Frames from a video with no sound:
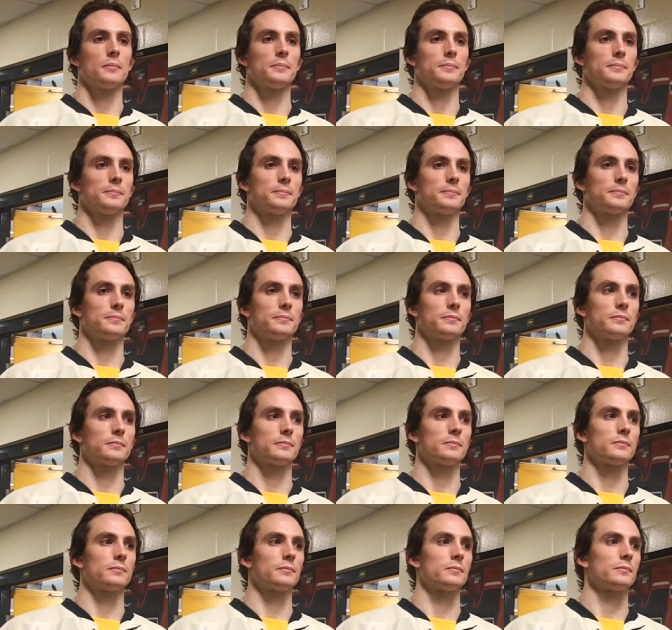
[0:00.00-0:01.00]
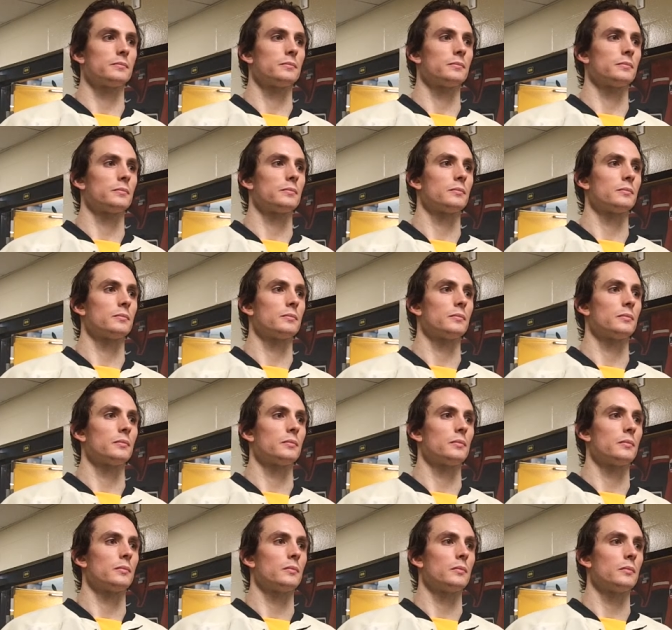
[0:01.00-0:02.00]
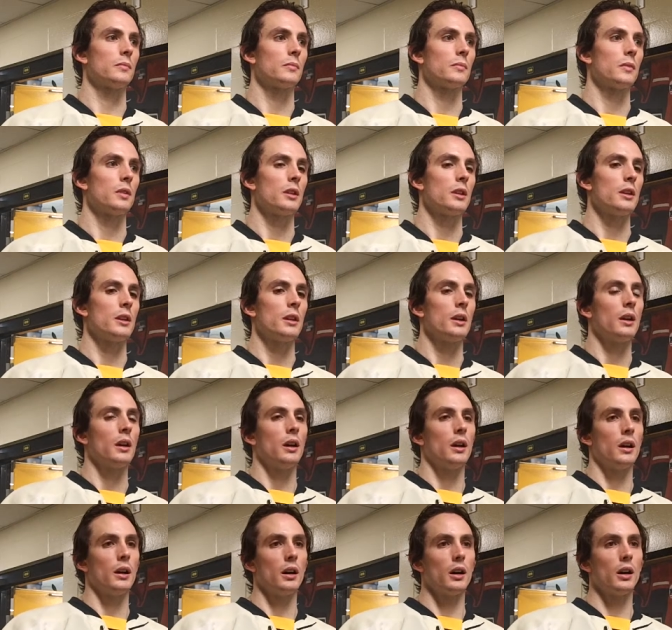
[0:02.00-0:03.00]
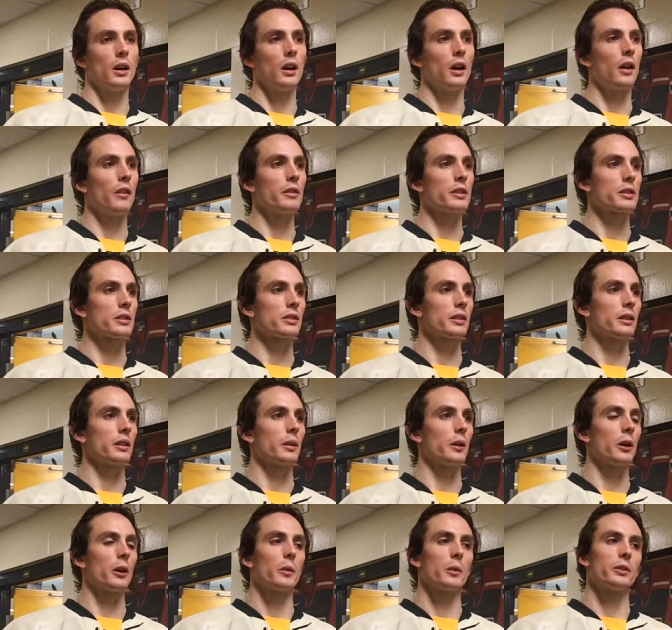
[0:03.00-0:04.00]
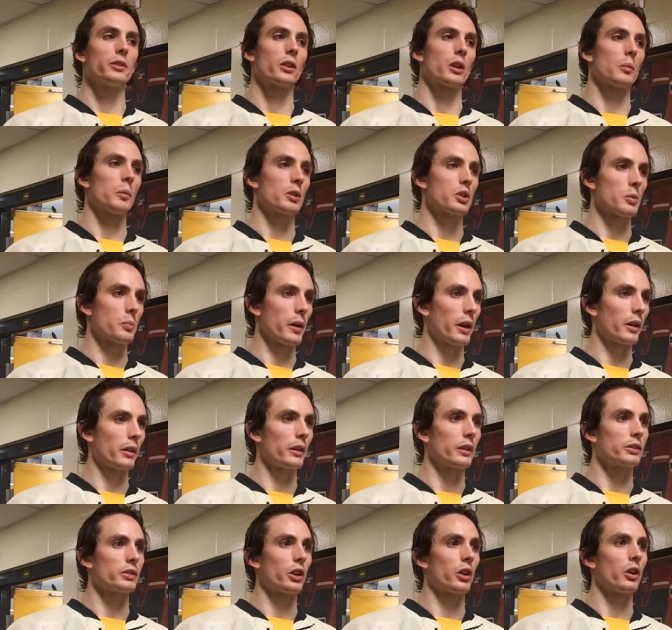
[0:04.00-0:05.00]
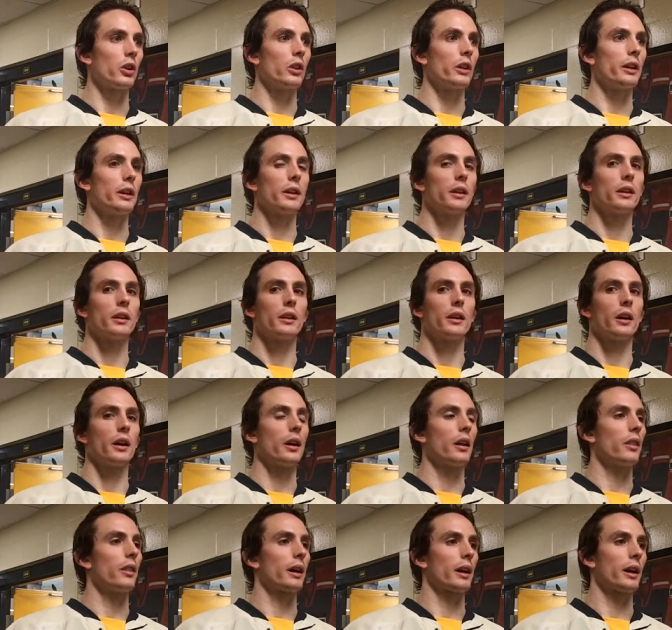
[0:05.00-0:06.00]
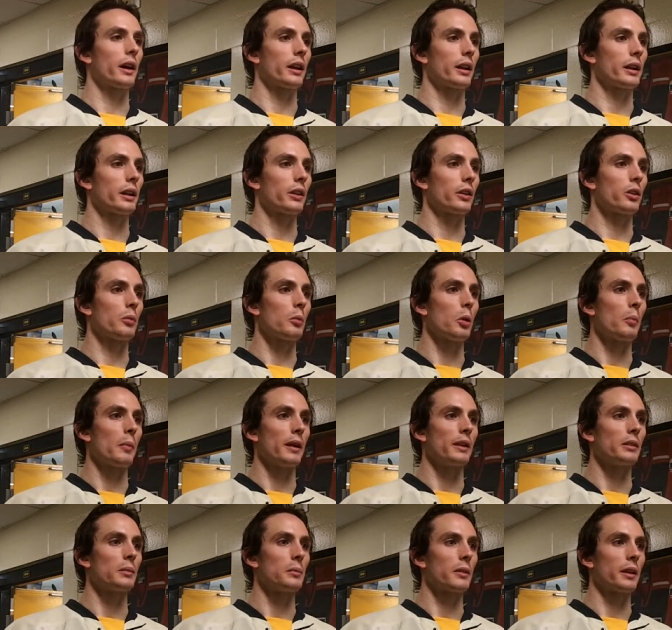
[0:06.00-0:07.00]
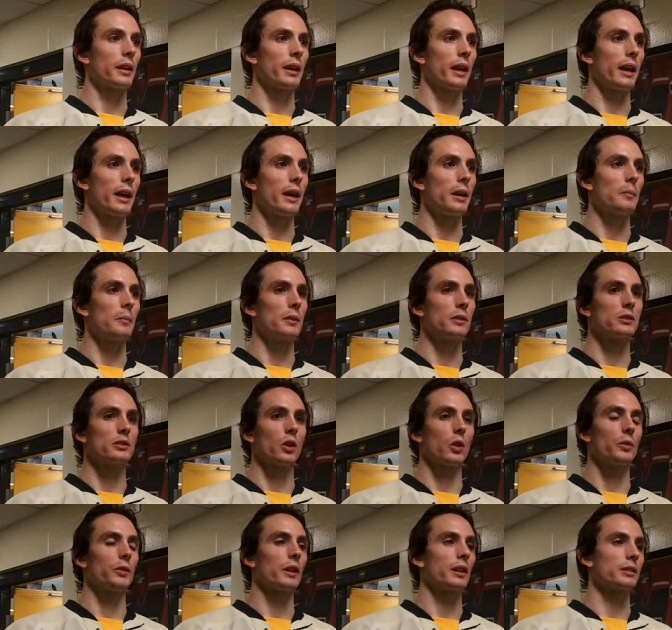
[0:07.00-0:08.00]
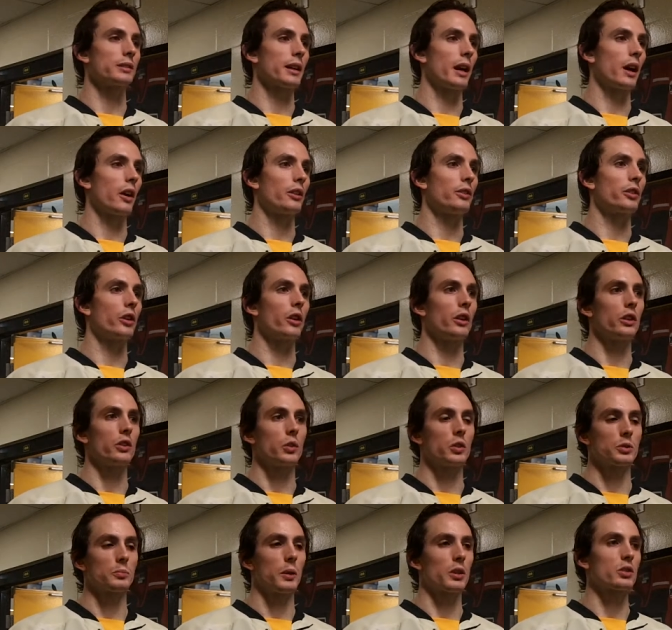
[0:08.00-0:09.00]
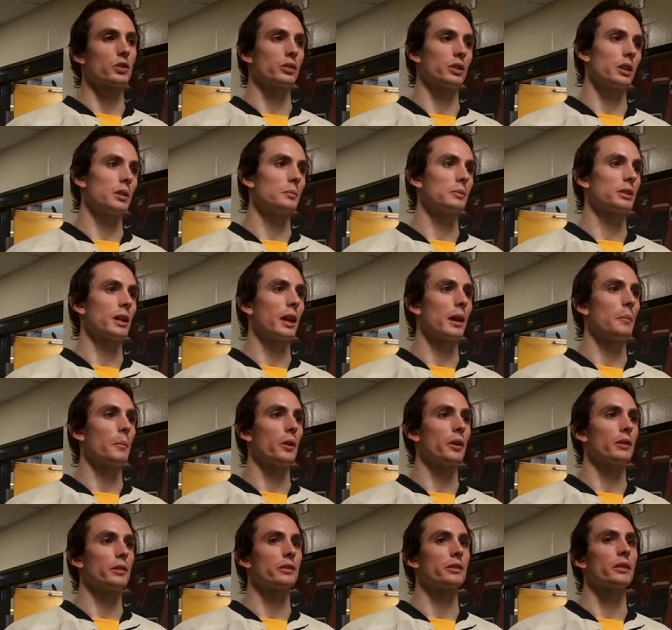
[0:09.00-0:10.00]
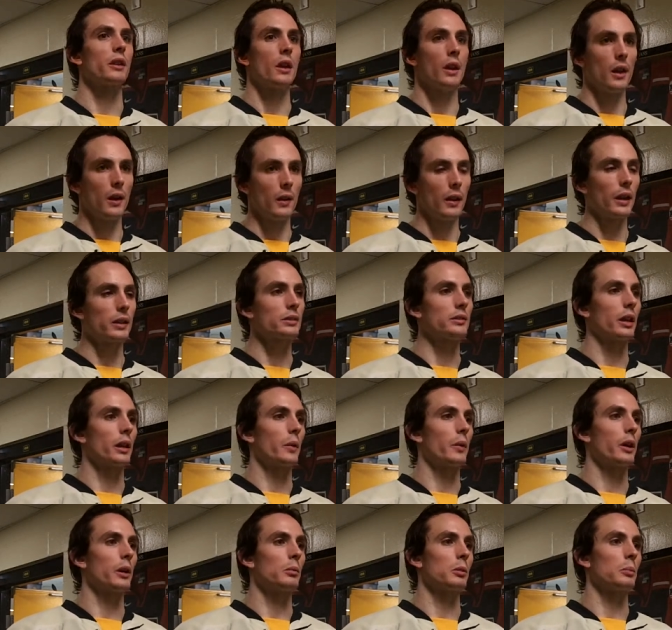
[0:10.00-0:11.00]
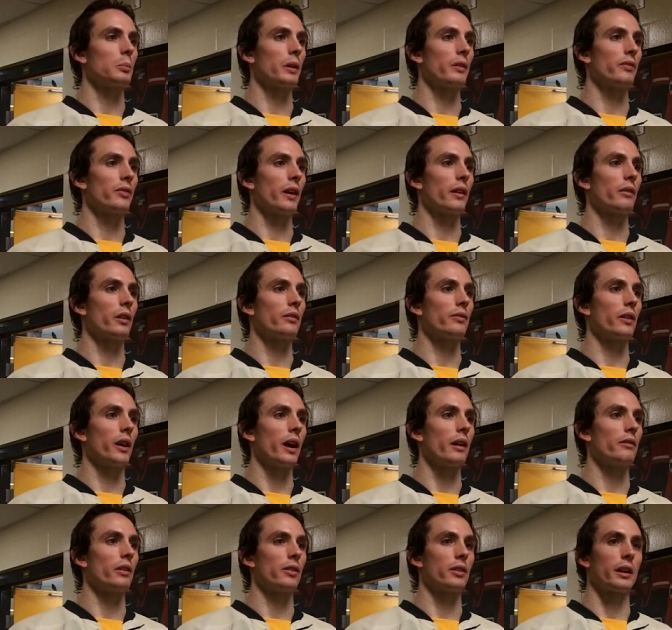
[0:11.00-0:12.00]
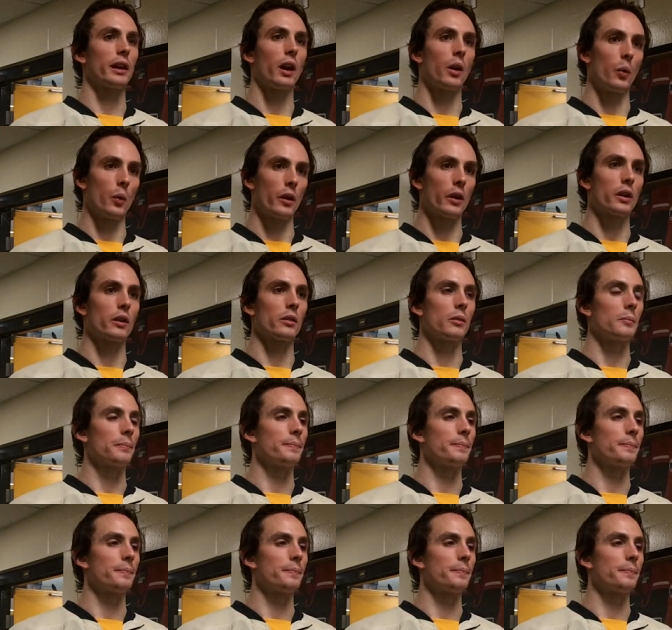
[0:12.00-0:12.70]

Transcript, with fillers: Brad, uh, what was different tonight uh, from last night? Uh, obviously, uh, we took a bunch of penalties early, and uh, that kind of killed the momentum of the game and slowed things down and turned into a special teams game. Whereas last night we were able to play five on five, I think at work